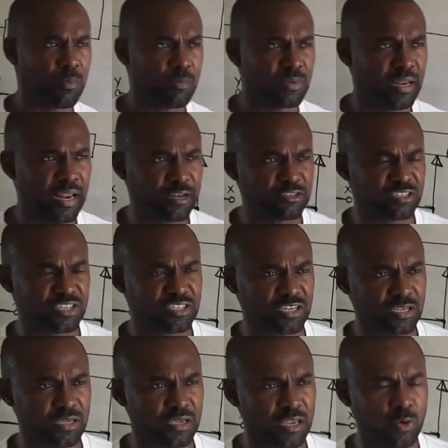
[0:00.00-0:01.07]

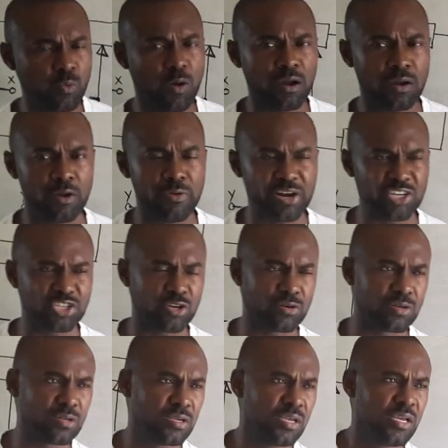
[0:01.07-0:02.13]
electricity in one
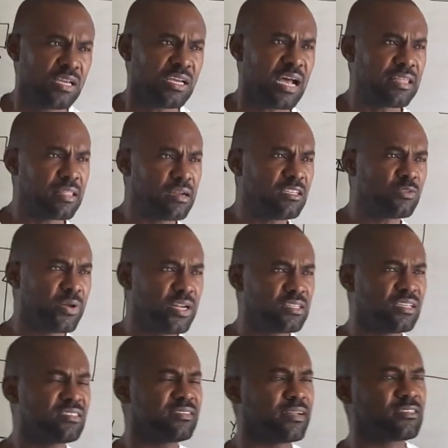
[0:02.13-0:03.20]
direction, and that is when it
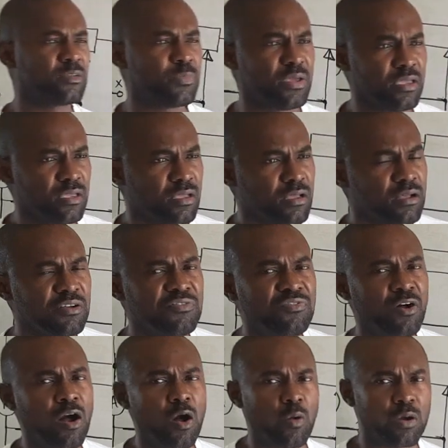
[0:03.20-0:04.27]
is said to be
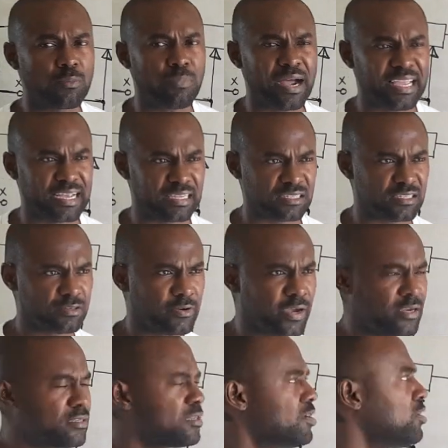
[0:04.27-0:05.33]
forward biased,
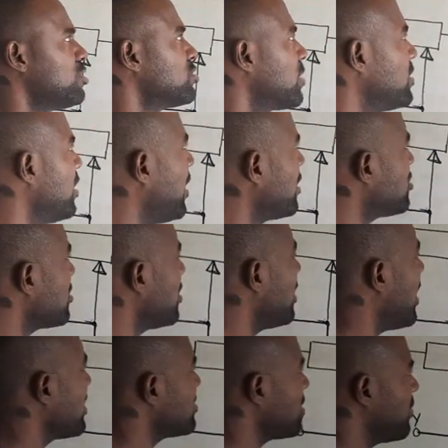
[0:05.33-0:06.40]
right? So a
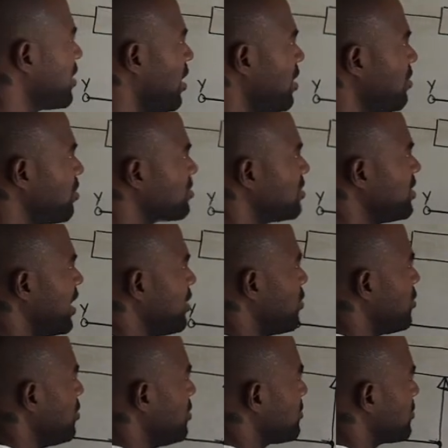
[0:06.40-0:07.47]
semiconductor
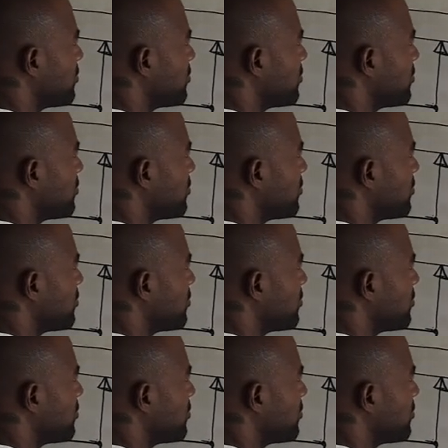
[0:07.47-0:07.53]
diode